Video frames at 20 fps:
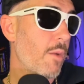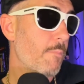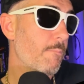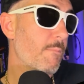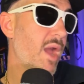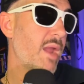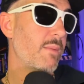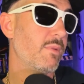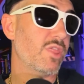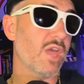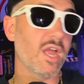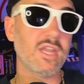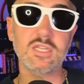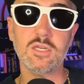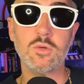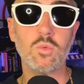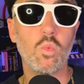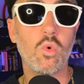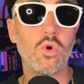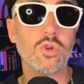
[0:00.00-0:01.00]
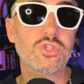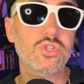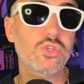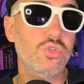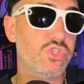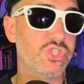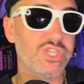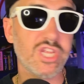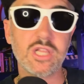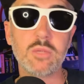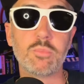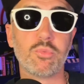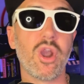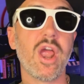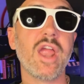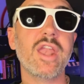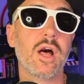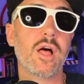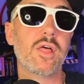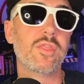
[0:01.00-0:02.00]
maybe they didn't want to
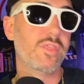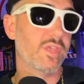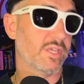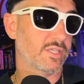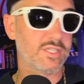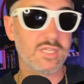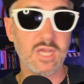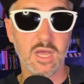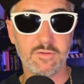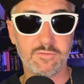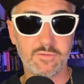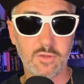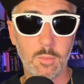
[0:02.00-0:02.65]
celebrate their stuff.